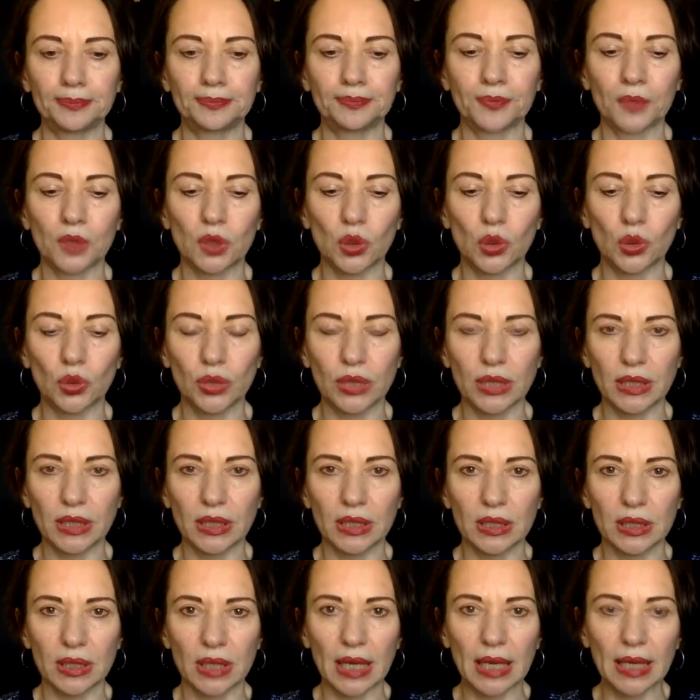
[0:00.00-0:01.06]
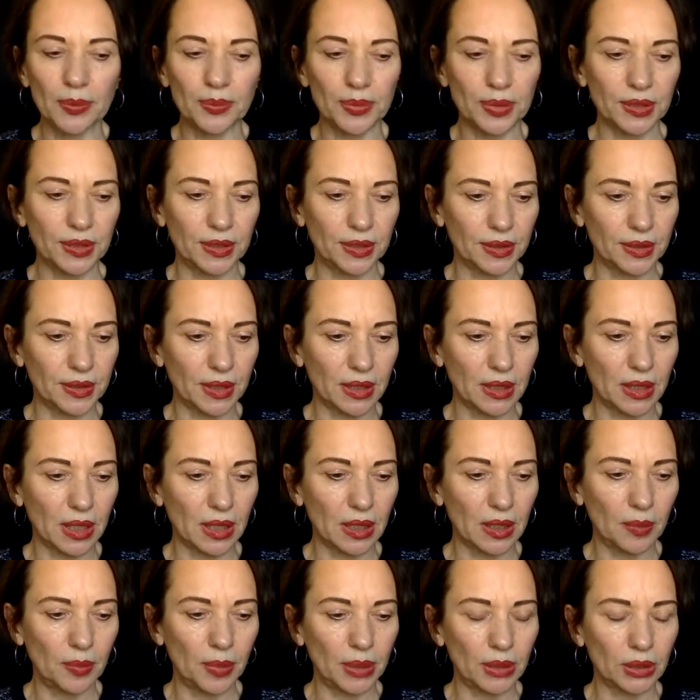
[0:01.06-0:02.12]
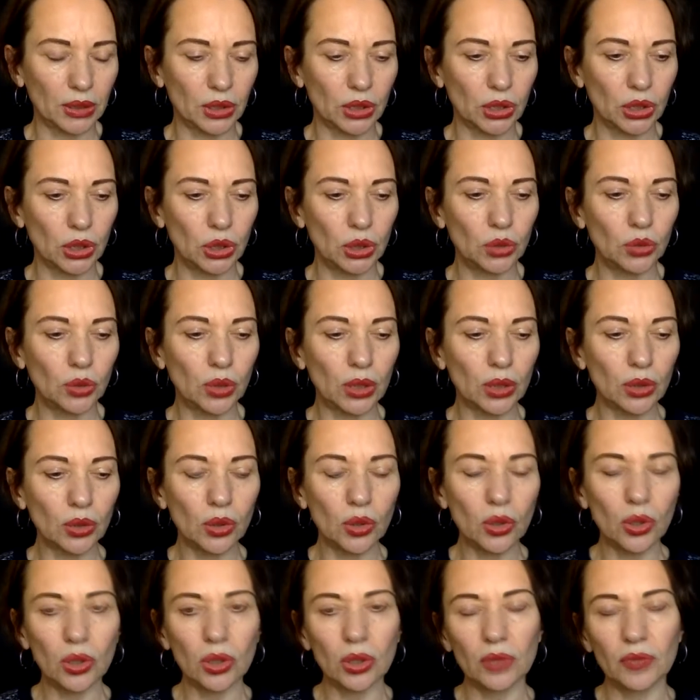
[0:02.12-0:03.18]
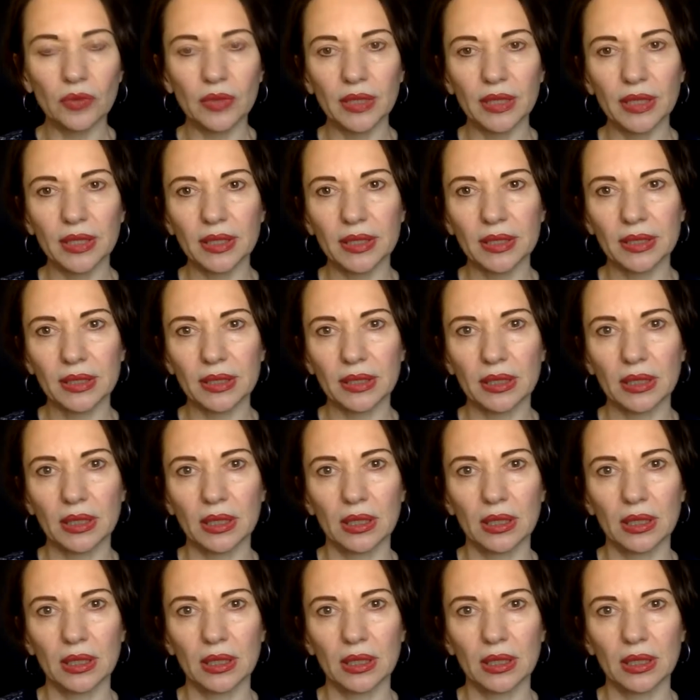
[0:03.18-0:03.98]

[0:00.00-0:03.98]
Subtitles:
So this is ellipses in Colourpuncture. You can always